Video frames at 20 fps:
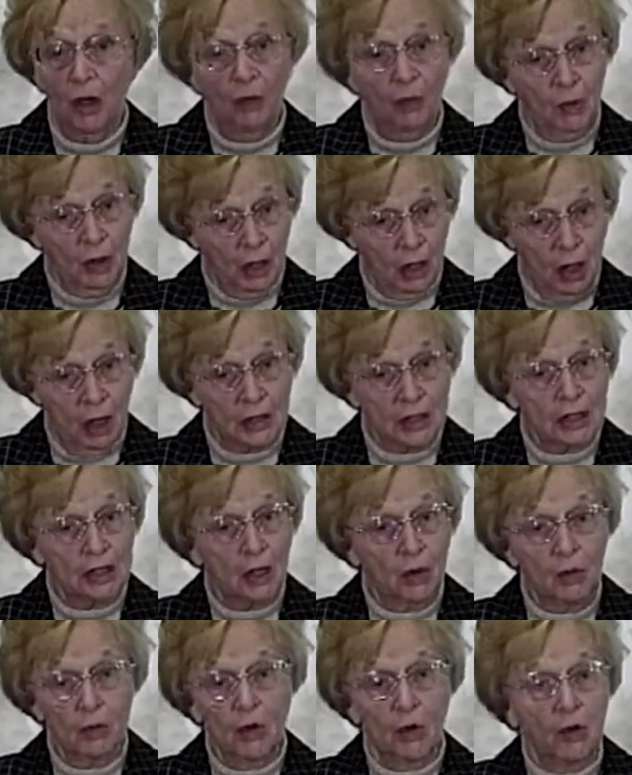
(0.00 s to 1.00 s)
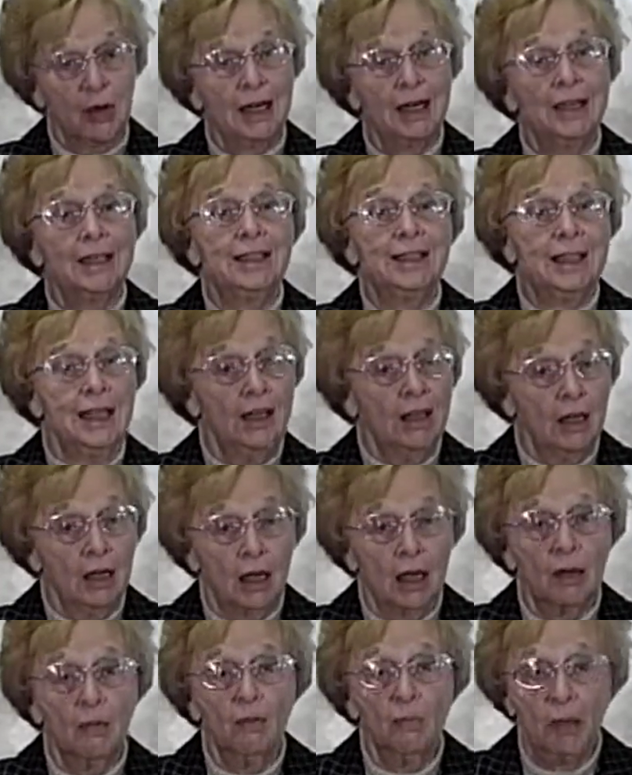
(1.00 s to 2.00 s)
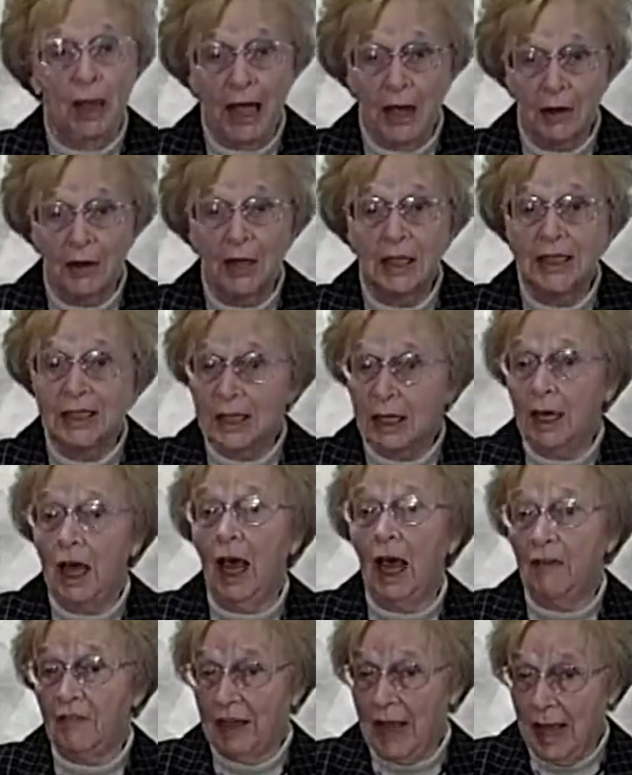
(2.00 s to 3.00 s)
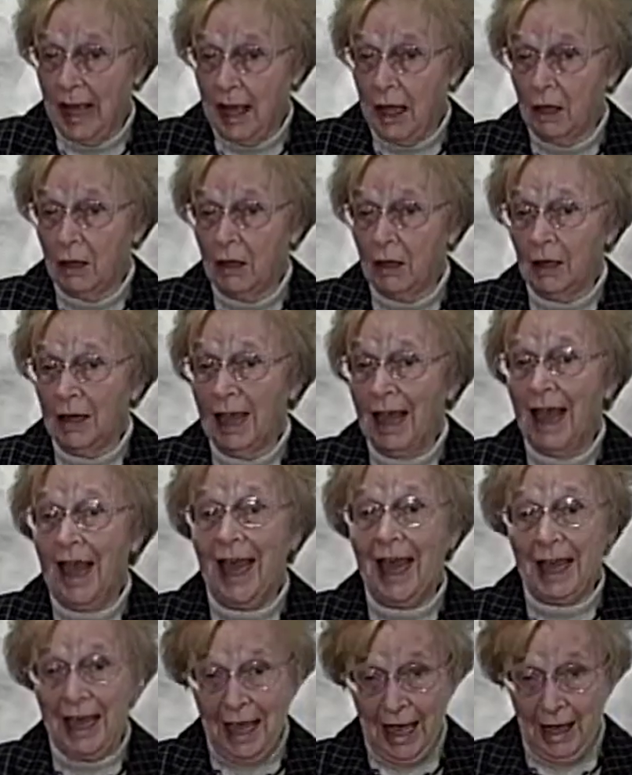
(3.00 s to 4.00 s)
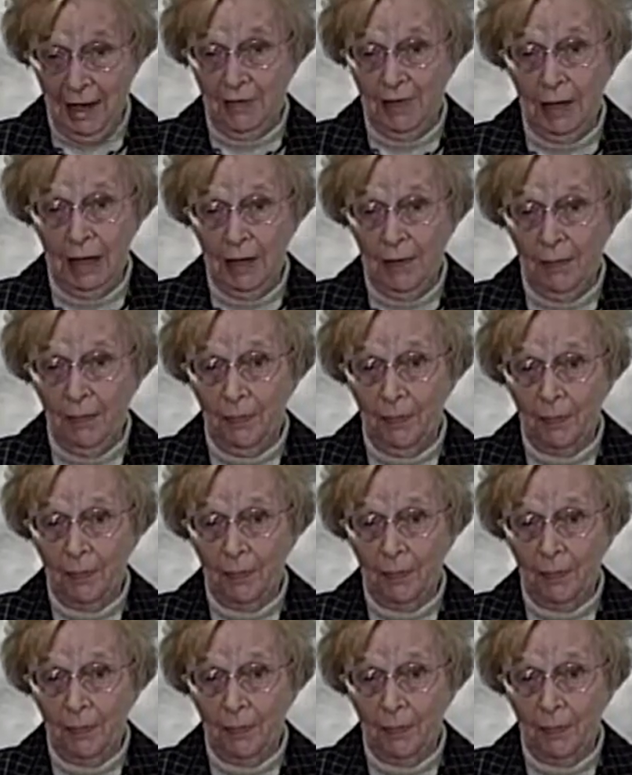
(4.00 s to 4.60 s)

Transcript: We're also going to see the comparison of hell and heaven.